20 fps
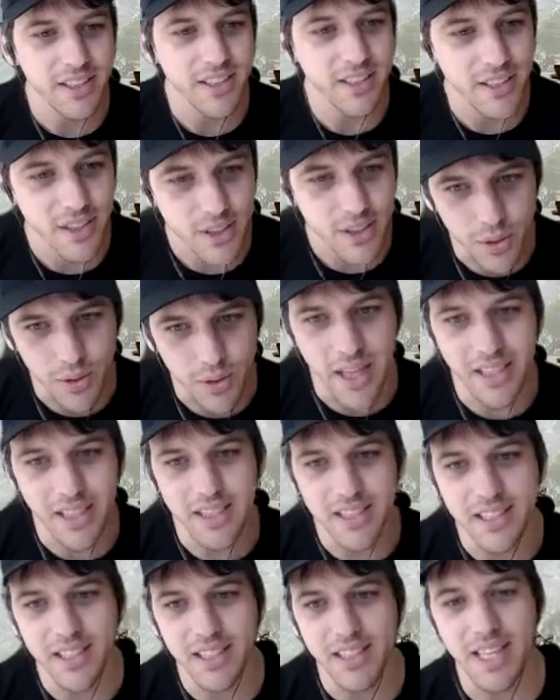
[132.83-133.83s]
So
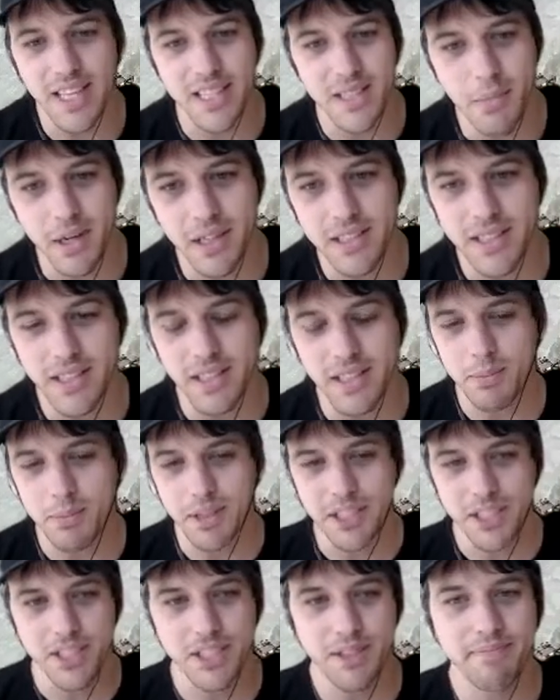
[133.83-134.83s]
that's my sales
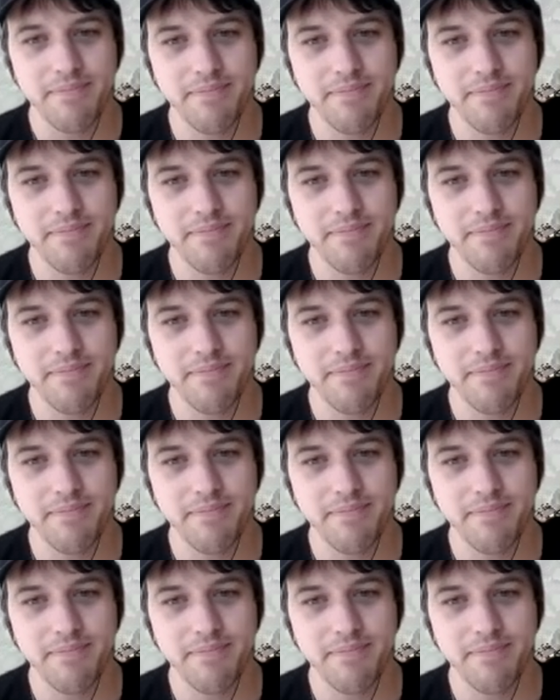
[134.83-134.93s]
pitch.